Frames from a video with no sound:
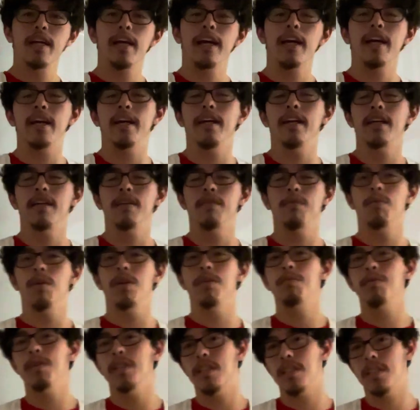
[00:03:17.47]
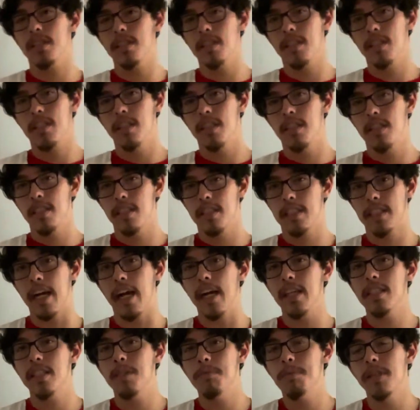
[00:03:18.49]
one with
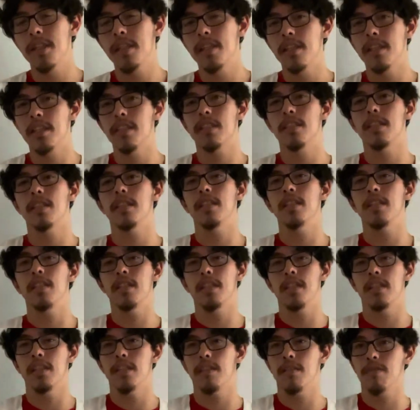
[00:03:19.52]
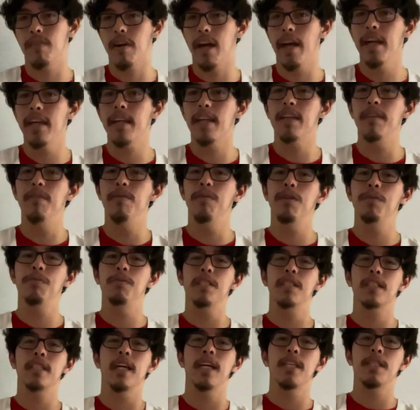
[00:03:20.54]
side spin to the right and one
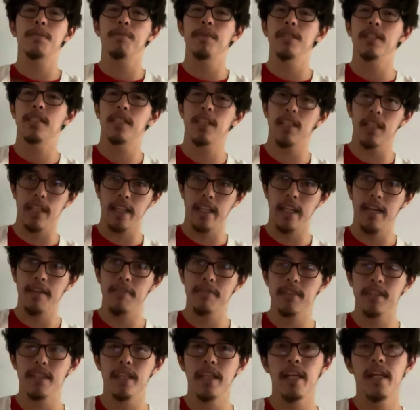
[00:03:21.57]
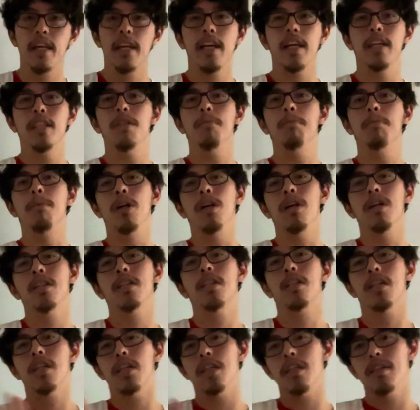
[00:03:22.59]
with side spin to the left, and the ball
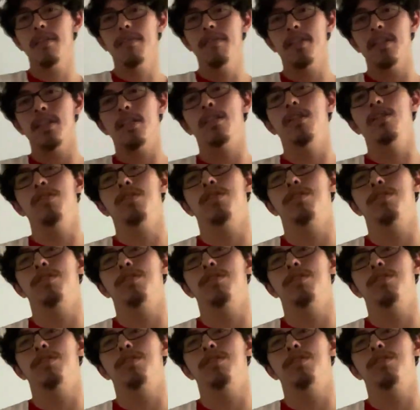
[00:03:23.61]
curved in those